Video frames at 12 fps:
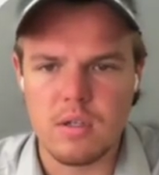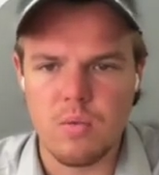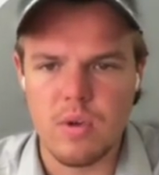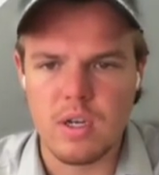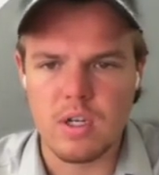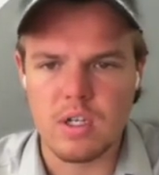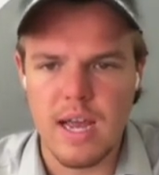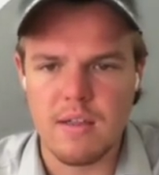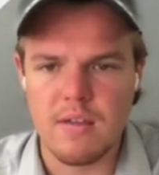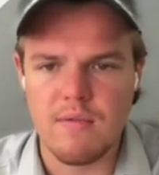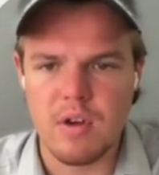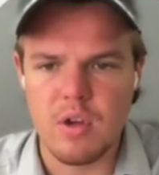We can just add
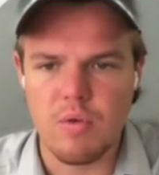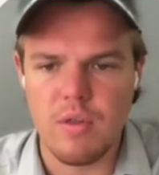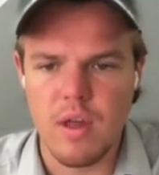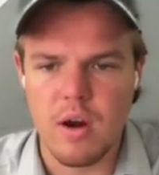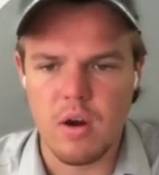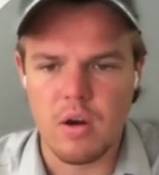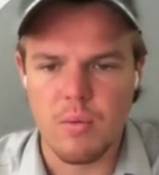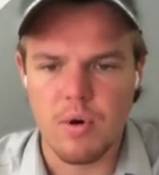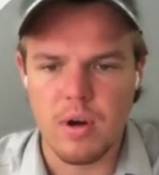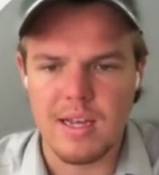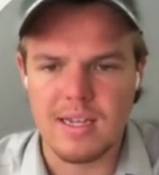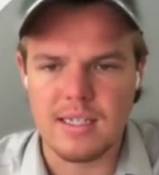the video there. We're
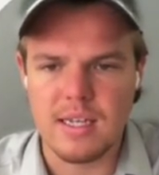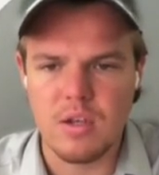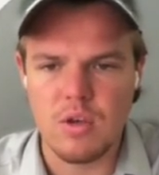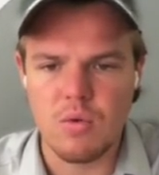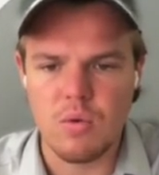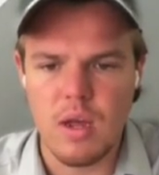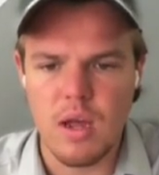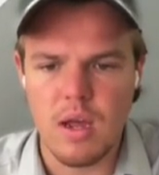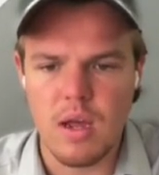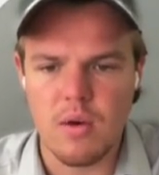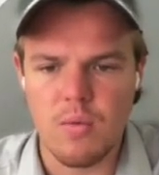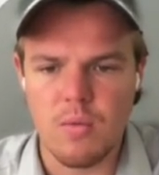gonna hit continue,
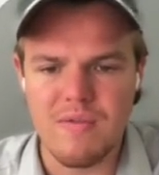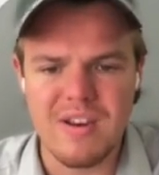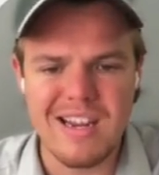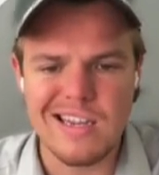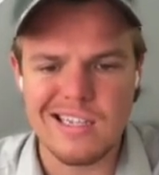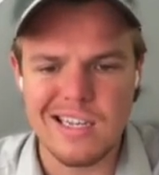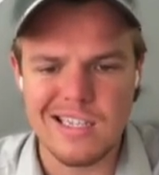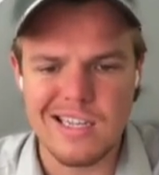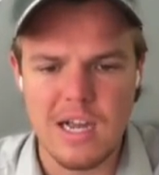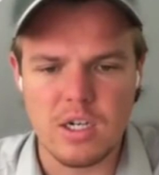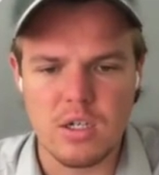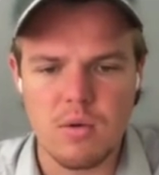and we don't even need to test the
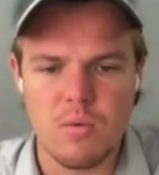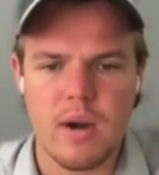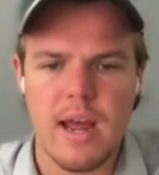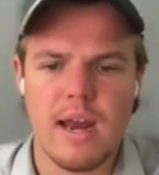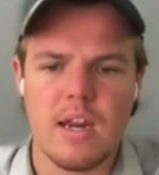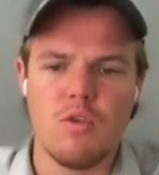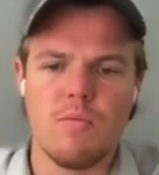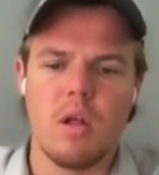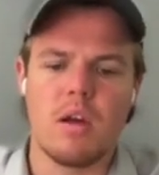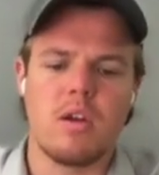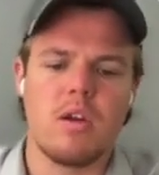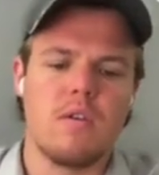action. We're gonna add a new
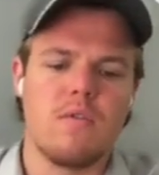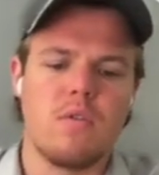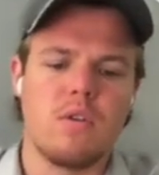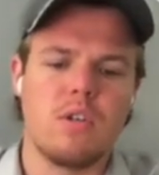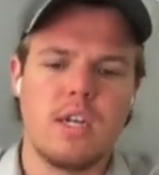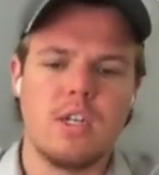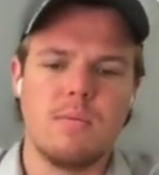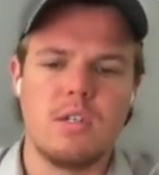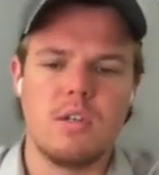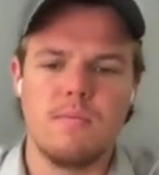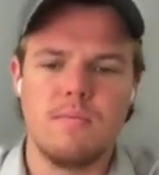block here for ChatGPT.